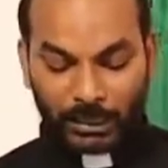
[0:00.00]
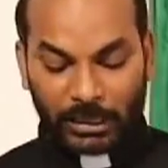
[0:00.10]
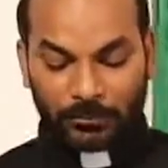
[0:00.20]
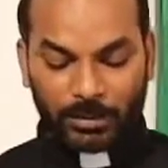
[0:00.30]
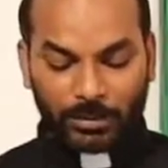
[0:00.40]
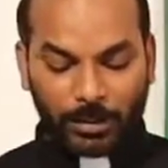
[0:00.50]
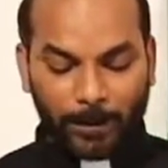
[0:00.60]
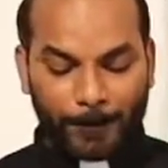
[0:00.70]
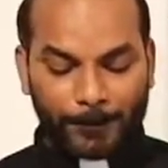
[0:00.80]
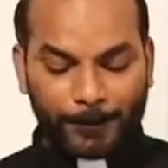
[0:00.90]

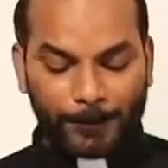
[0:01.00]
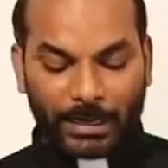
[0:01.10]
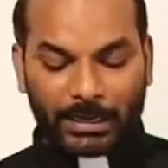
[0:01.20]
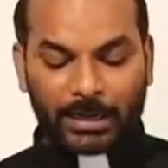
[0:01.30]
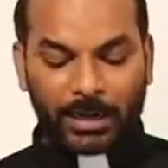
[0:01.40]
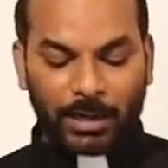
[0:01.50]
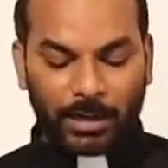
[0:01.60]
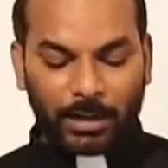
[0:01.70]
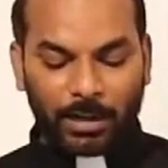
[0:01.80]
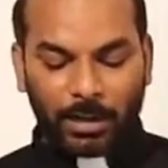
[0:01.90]
Even Malina
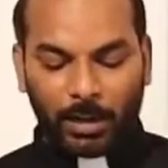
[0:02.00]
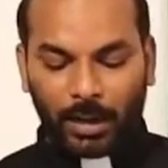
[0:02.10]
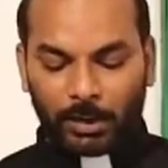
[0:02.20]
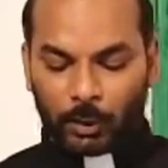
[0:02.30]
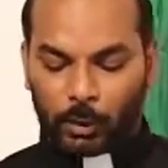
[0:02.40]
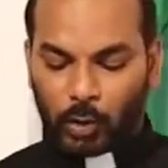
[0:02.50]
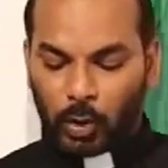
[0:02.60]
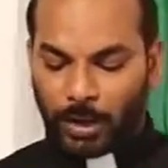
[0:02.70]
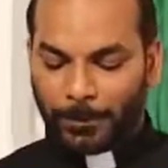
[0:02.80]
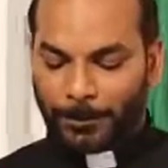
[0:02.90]
and
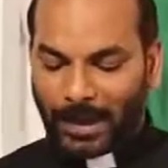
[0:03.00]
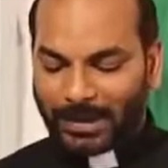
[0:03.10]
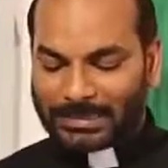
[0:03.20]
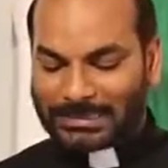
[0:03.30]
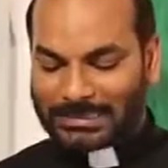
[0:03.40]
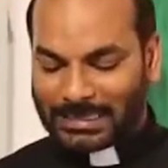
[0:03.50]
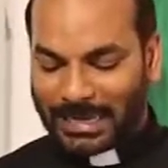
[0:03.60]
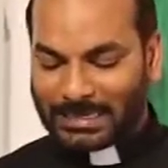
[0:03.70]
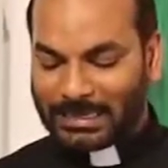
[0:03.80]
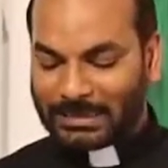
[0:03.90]
Rohr Bach
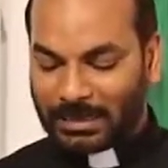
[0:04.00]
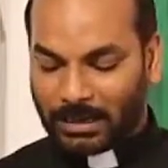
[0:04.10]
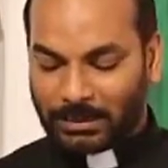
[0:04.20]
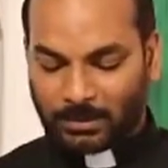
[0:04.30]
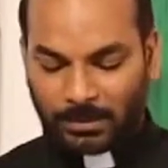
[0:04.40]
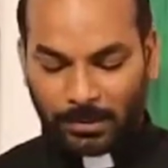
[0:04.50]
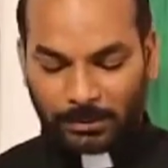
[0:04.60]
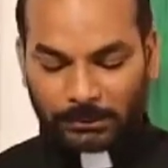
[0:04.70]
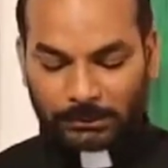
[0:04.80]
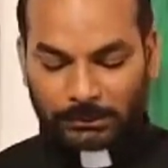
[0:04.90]
say
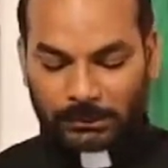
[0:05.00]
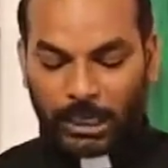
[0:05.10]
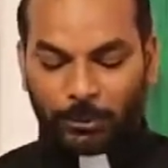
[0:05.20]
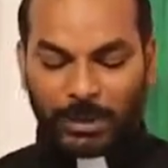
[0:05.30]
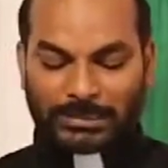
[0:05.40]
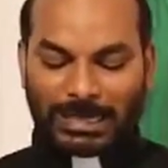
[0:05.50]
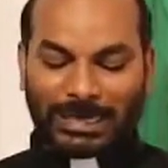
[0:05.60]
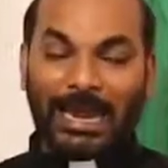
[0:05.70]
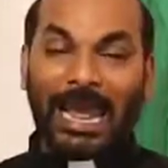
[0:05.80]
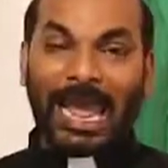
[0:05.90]
that it was
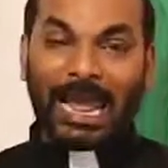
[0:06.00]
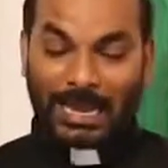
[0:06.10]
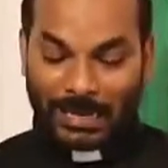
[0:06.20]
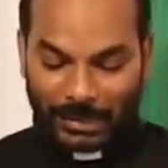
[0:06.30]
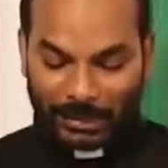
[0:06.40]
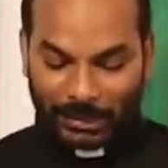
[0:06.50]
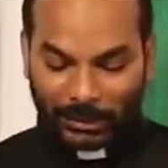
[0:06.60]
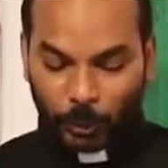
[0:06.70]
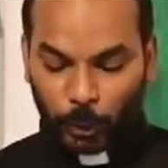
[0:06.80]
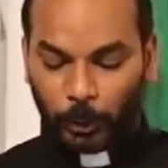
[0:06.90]
an
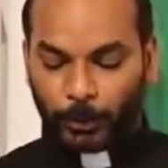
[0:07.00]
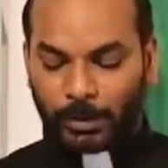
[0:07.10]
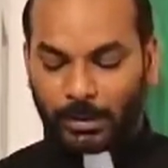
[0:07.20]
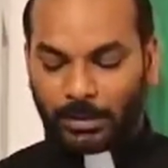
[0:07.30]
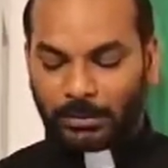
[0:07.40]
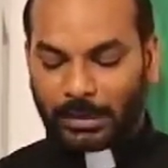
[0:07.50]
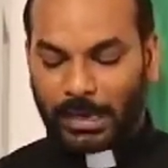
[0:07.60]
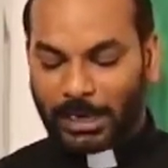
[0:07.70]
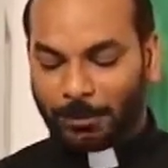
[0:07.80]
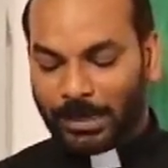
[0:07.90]
alienated group that
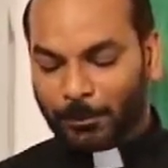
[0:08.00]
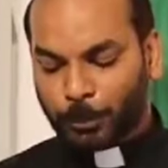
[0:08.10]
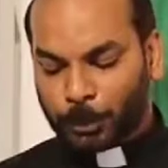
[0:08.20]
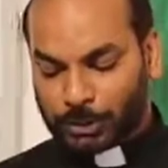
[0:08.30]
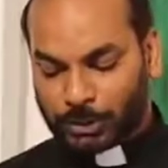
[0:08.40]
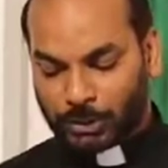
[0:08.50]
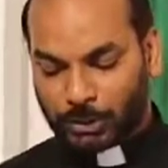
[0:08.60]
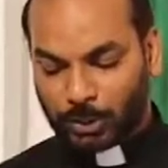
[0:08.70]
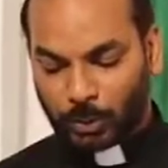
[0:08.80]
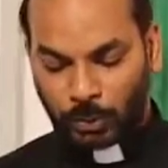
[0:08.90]
had been pushed
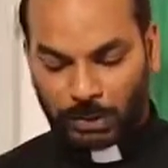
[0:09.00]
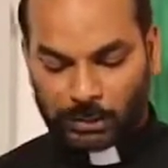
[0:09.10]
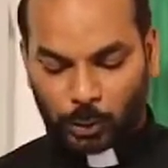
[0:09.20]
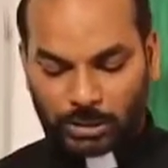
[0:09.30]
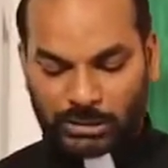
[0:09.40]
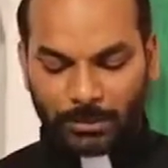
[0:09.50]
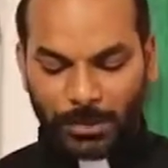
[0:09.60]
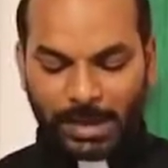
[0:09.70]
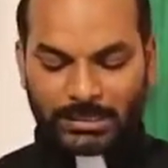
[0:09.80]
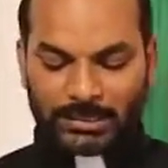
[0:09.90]
to the social
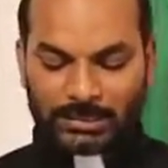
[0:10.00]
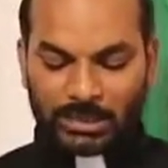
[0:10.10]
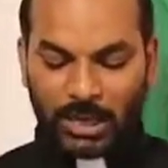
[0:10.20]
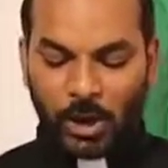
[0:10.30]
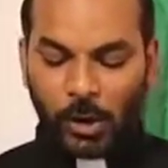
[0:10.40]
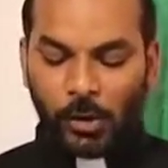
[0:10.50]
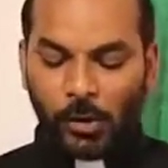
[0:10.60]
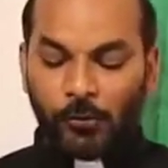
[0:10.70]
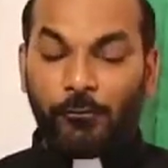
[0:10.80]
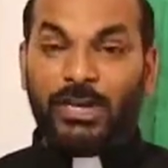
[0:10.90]
margins,
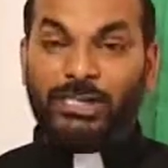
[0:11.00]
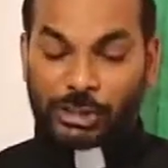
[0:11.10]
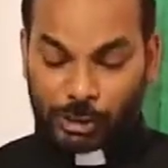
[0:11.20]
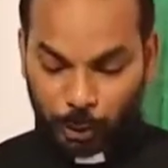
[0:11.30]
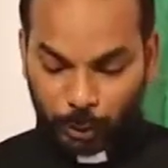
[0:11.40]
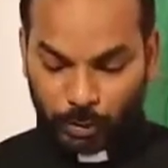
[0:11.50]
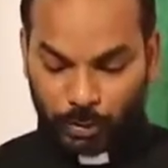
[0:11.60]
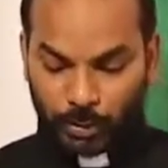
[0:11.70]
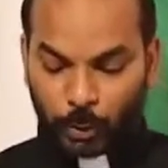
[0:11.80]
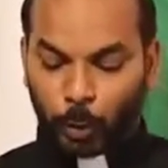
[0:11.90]
which stood
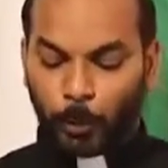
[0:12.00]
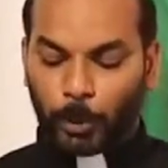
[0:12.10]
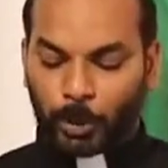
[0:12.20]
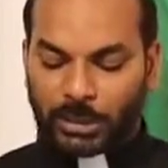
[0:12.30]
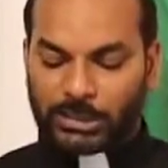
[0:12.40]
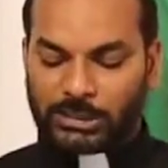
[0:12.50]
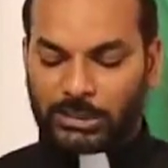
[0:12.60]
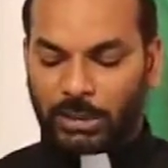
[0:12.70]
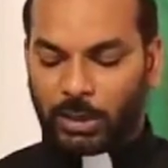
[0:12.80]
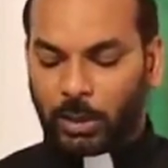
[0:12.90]
to
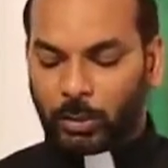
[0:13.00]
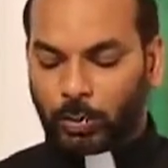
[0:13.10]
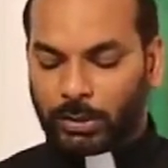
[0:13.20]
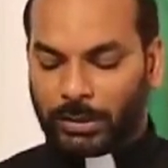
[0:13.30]
protest to